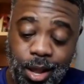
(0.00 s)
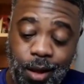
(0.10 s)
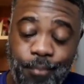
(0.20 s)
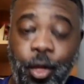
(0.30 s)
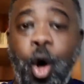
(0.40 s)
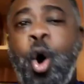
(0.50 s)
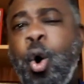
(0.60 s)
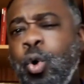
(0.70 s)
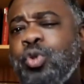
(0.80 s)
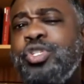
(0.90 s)
um, the
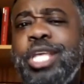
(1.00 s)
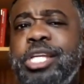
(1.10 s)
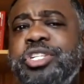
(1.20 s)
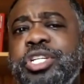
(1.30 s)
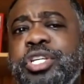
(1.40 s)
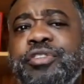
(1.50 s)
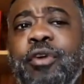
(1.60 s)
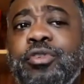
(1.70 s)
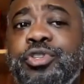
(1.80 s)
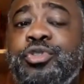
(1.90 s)
whole section is
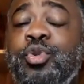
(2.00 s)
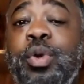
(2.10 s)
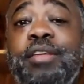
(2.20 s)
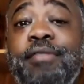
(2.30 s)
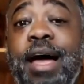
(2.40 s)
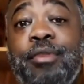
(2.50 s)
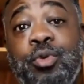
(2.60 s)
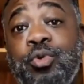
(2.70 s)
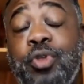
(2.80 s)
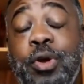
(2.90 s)
verses 25
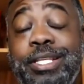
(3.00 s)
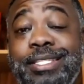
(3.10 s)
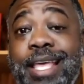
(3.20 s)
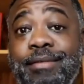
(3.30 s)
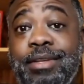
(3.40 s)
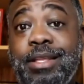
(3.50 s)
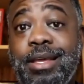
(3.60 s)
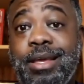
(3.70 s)
through 37.